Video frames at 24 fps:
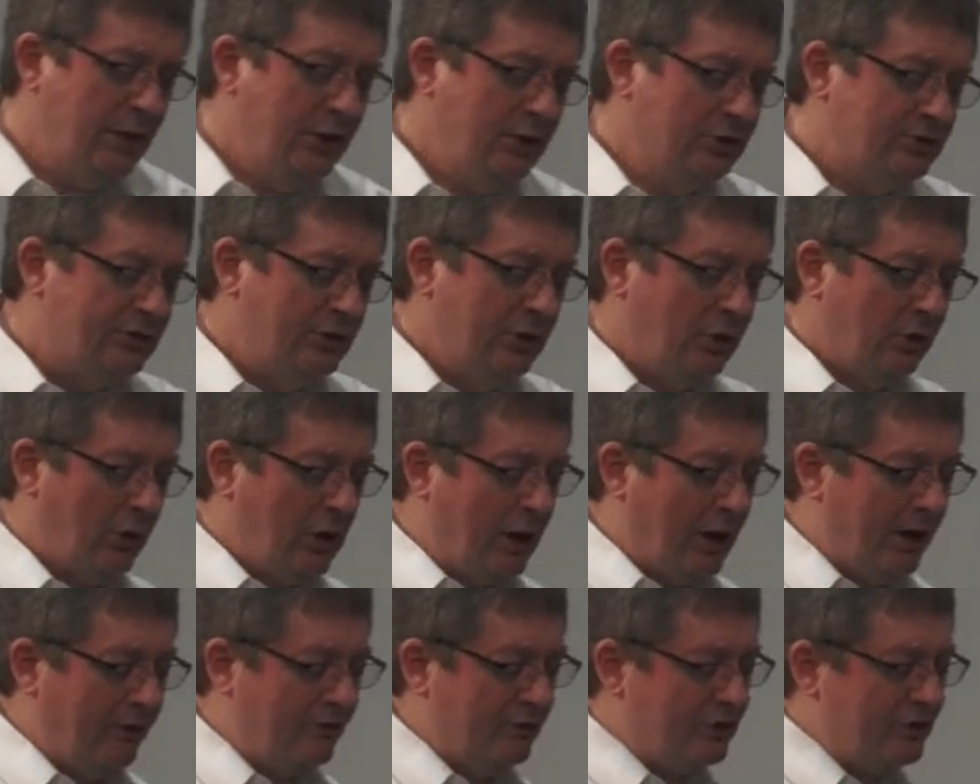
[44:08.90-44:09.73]
You see a
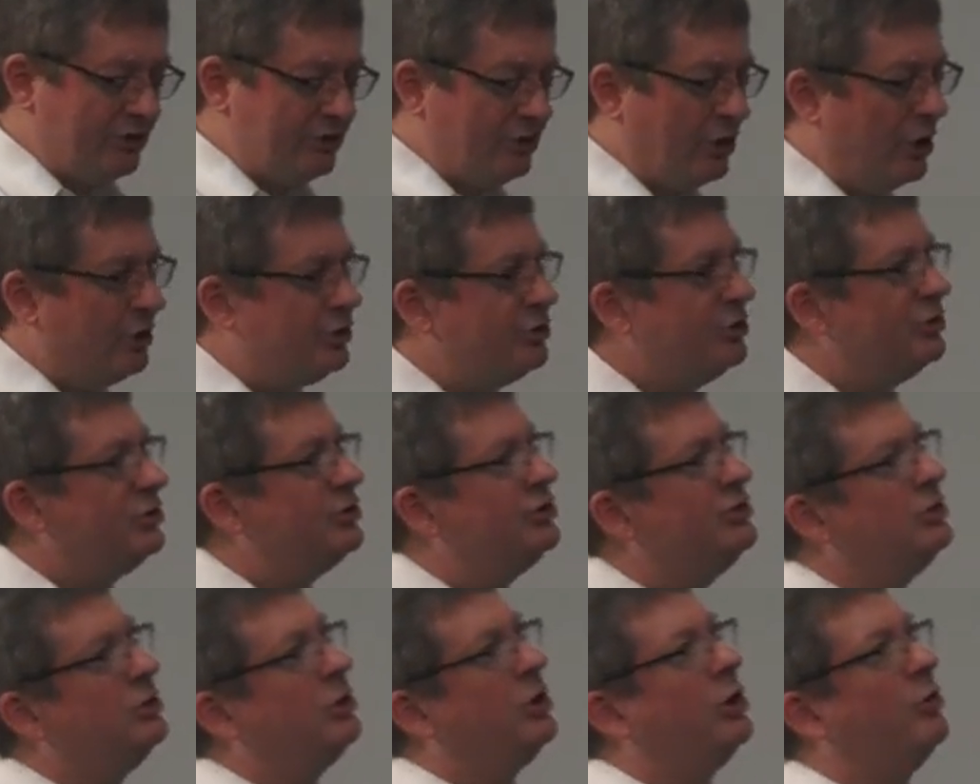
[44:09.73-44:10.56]
lot of discussion
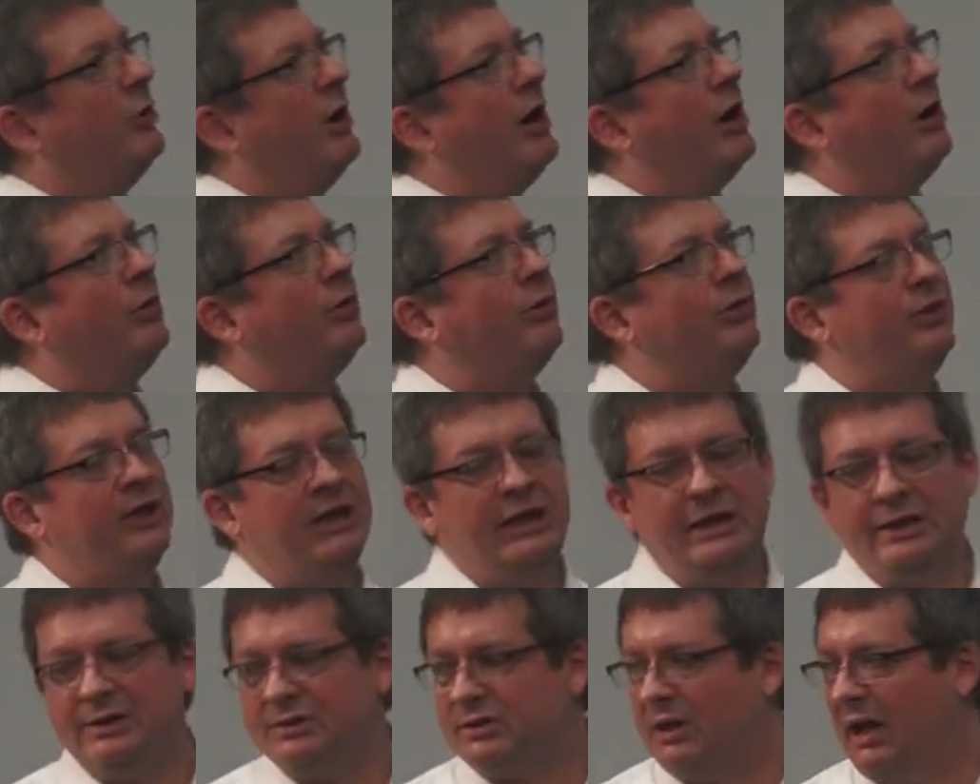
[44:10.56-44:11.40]
still around
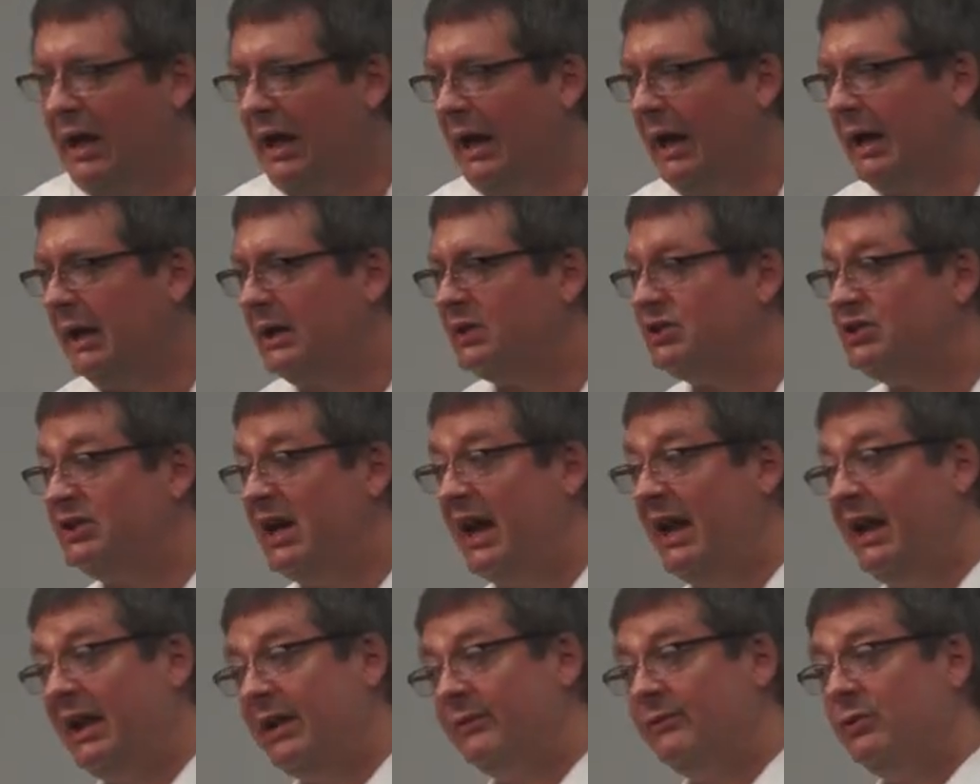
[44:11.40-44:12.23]
things like
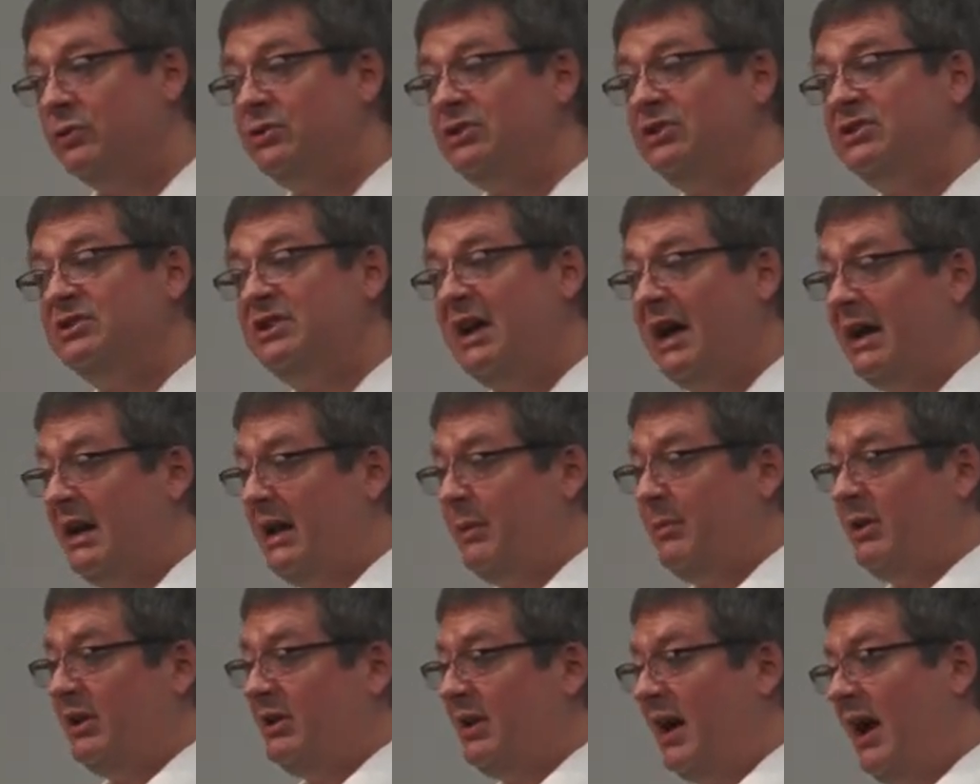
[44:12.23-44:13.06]
static versus
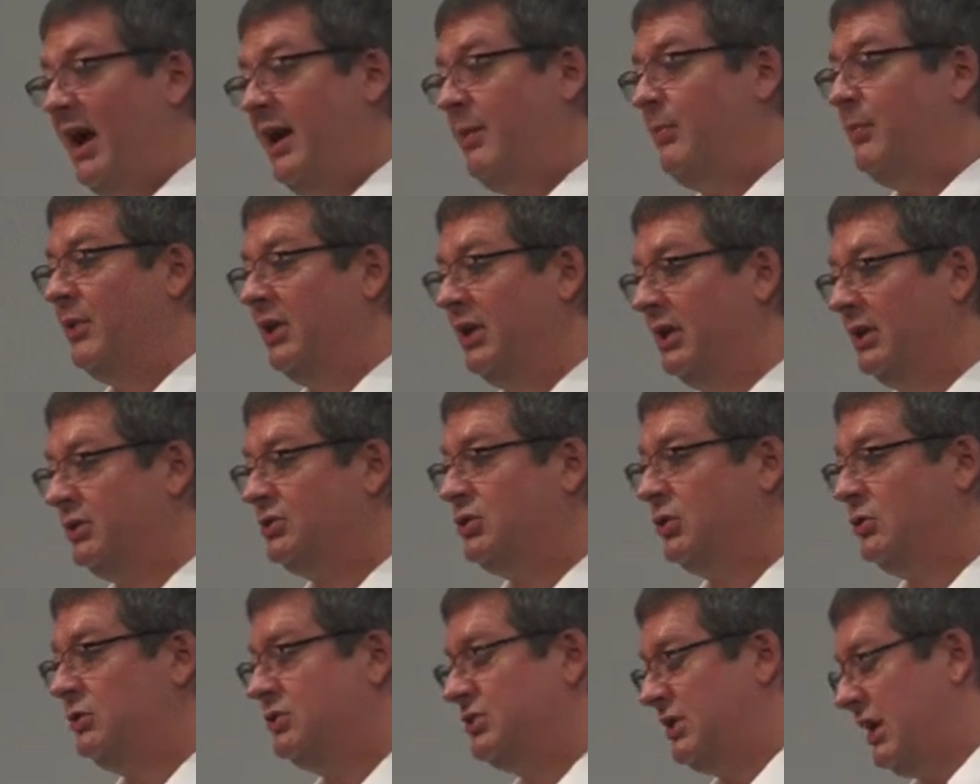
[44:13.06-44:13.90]
dynamic typing. It
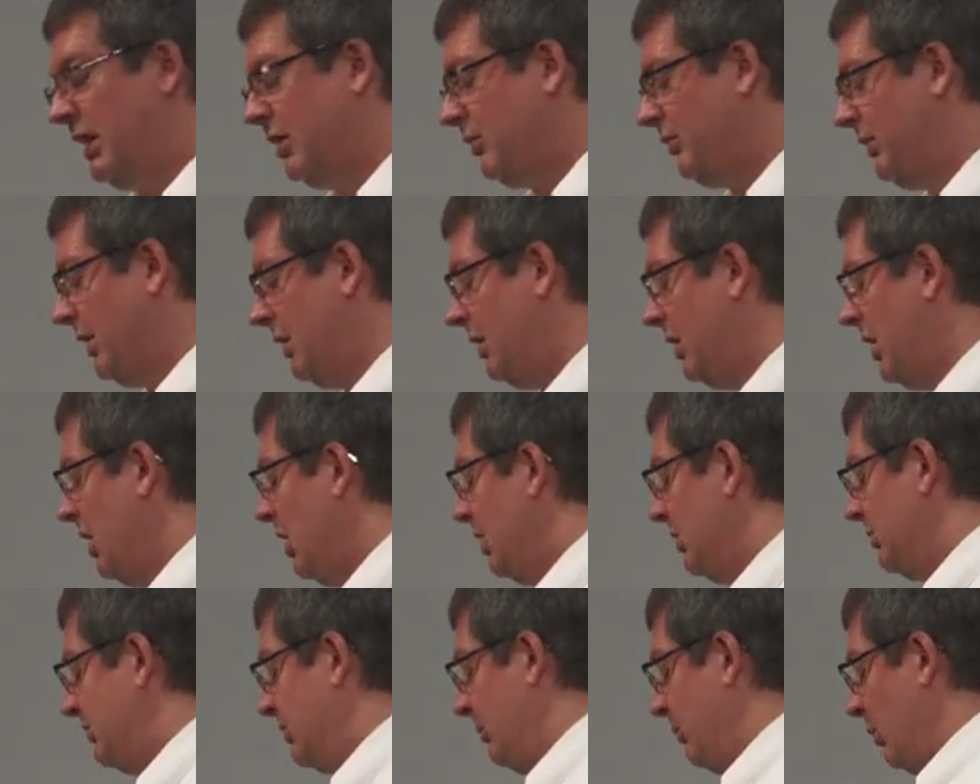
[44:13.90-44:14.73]
turns out that
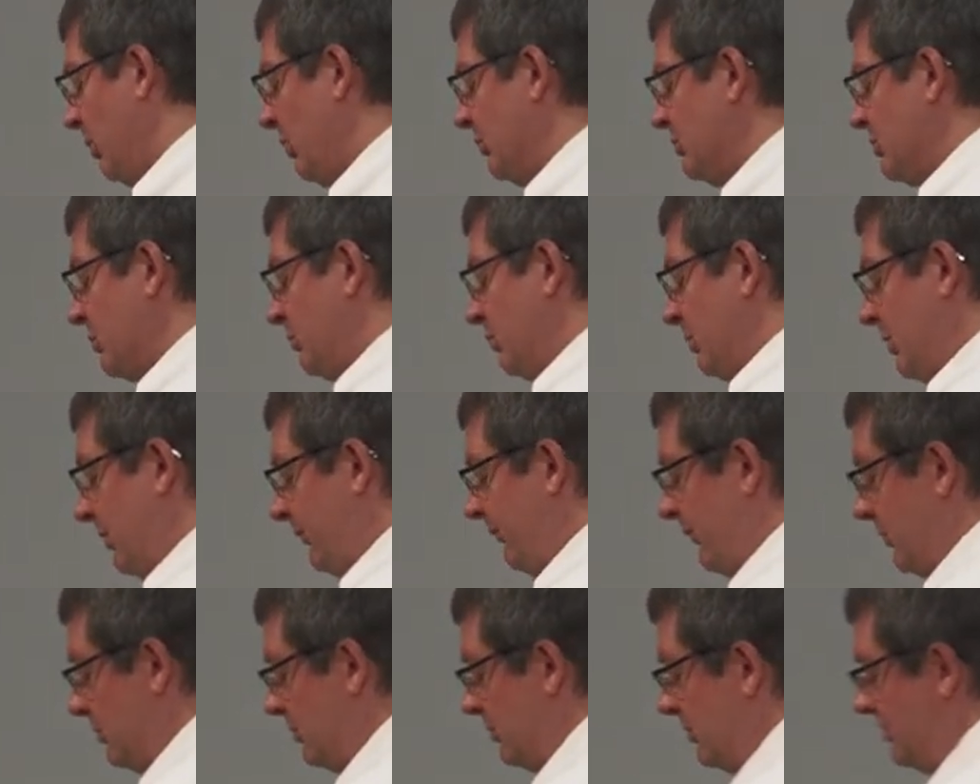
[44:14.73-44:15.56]
some of those are
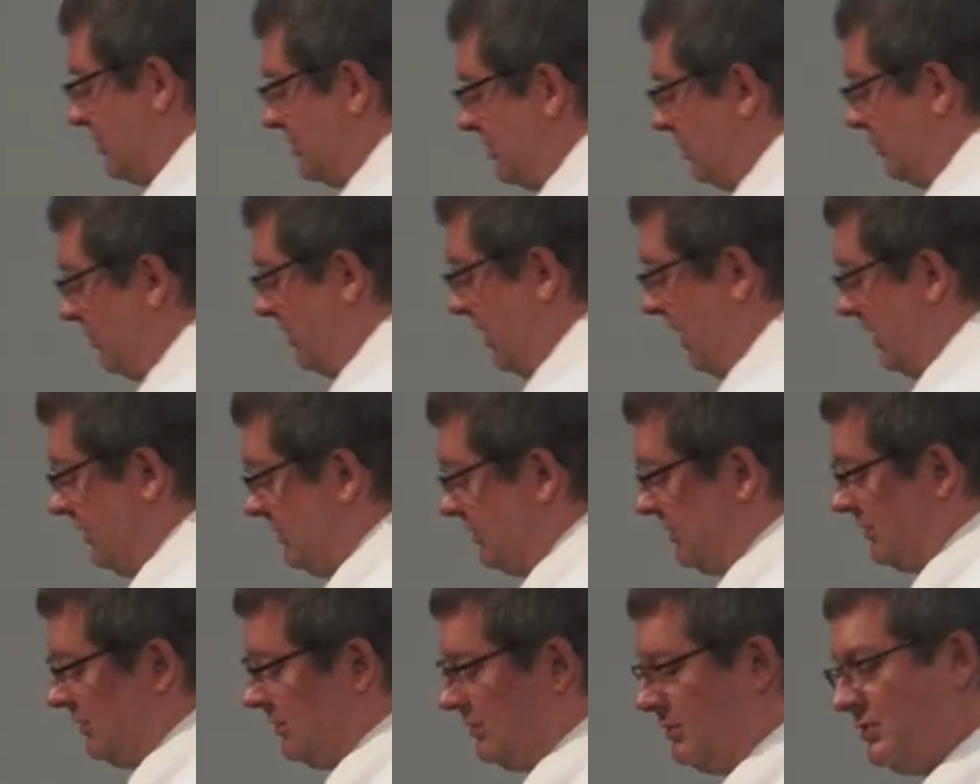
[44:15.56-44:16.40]
beneficial in some
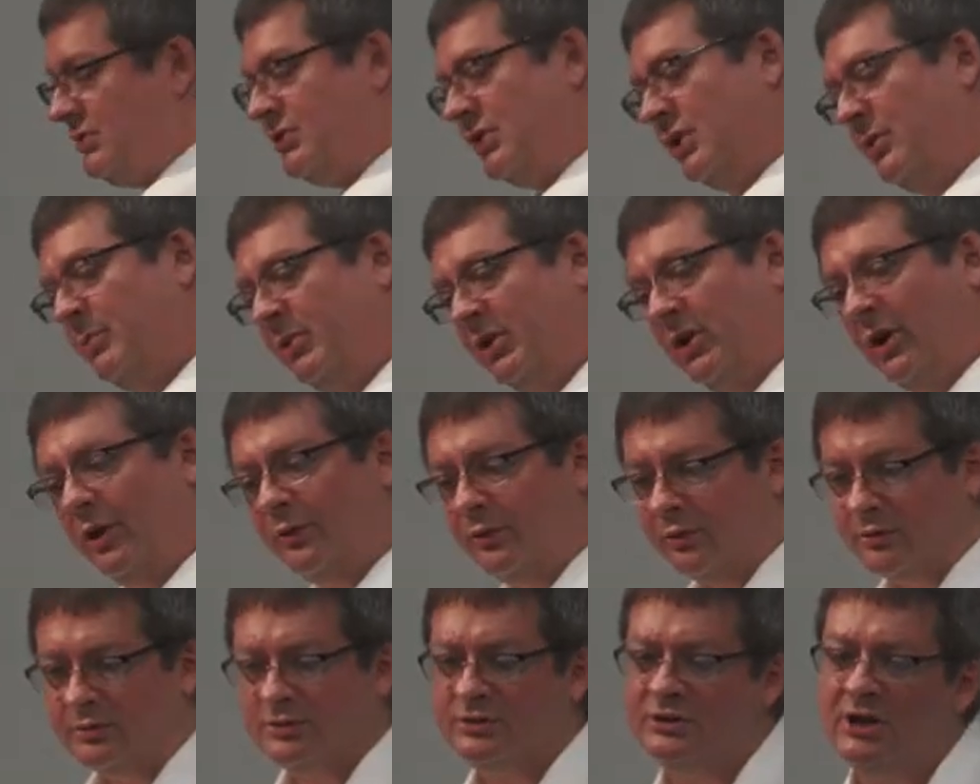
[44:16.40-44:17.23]
cases and some in
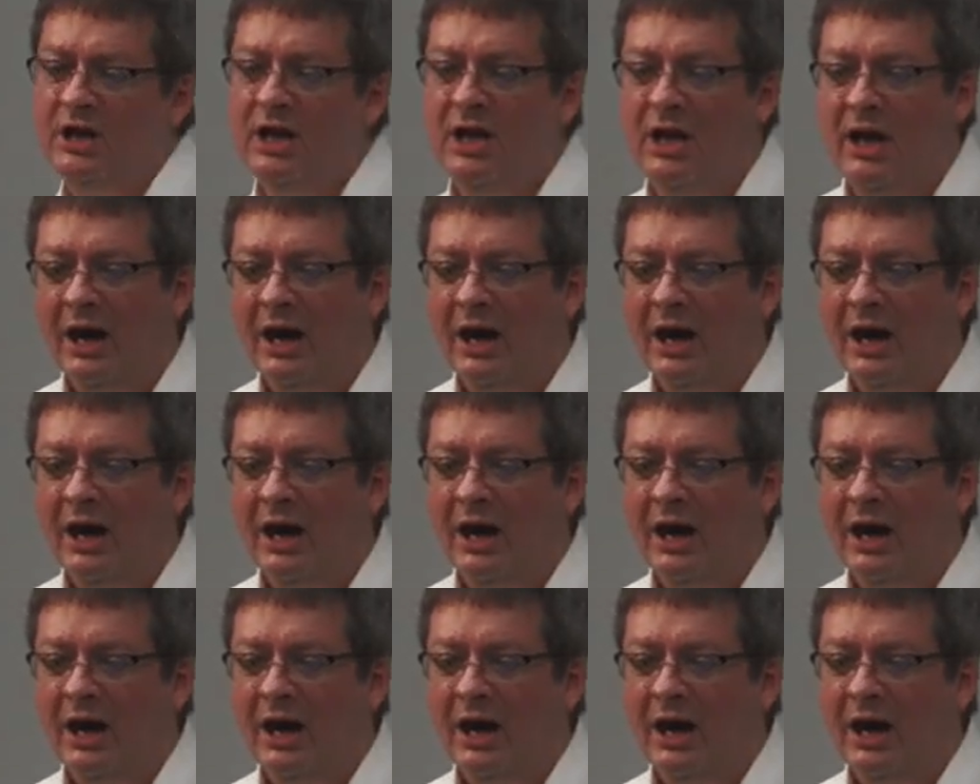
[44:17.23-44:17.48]
others.